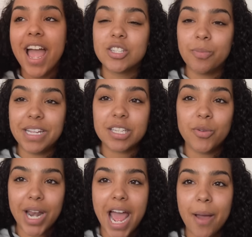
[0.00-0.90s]
So basically
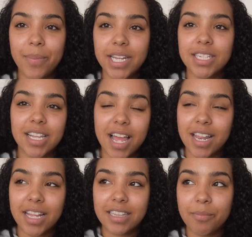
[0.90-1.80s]
what happened, the kind
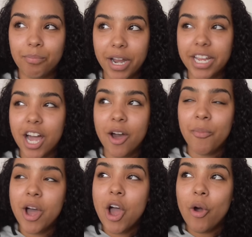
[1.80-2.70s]
of like the breakup